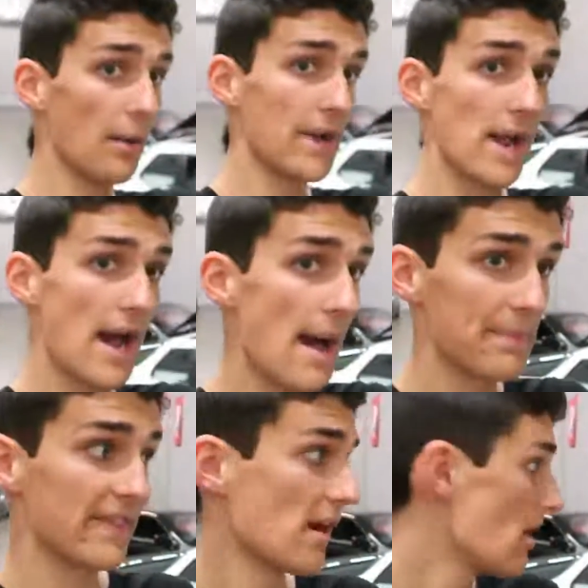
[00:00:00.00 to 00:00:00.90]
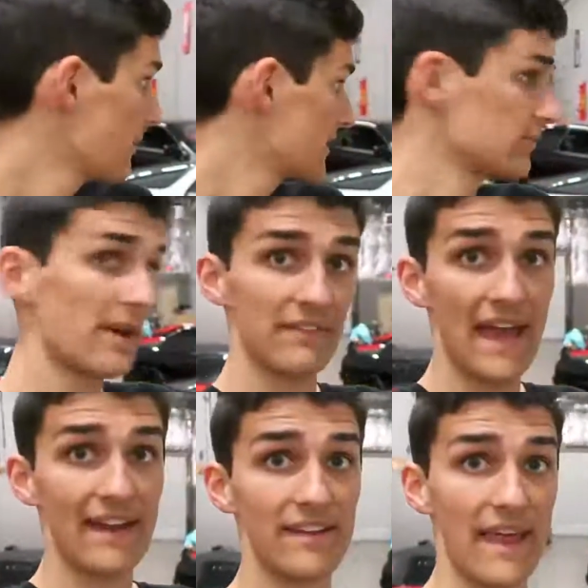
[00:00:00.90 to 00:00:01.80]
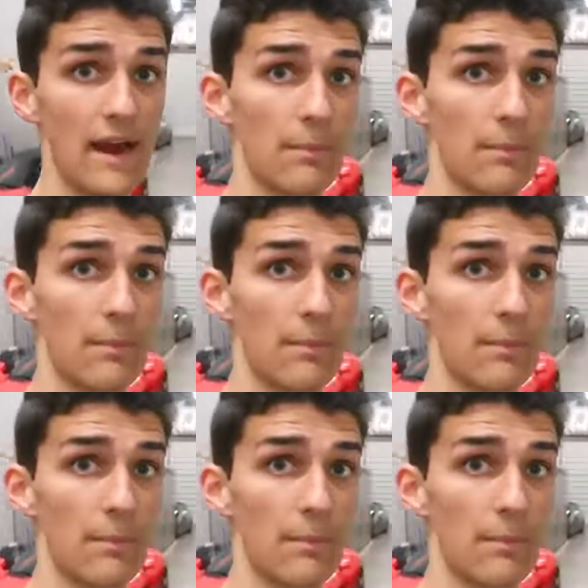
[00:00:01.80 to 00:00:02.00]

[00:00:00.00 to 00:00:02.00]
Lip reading: We gotta hop in the car because we have to head to the